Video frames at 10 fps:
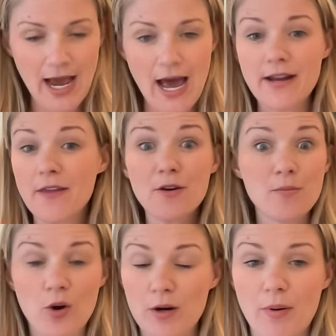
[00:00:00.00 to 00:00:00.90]
Another
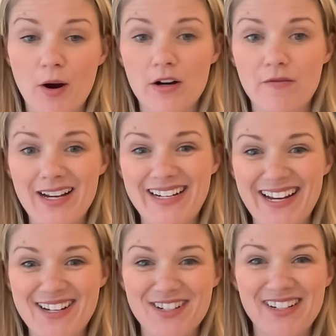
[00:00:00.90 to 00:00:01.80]
important part of
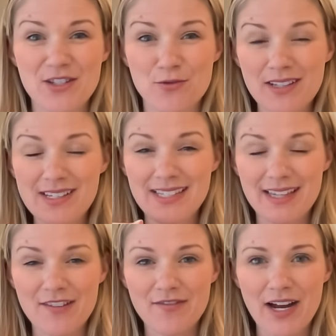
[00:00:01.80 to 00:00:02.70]
ideation is really
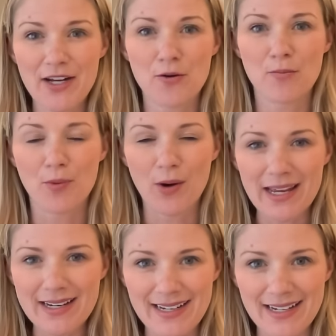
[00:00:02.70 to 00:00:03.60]
solidifying your
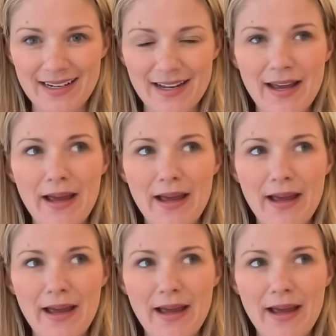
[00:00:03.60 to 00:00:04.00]
branding,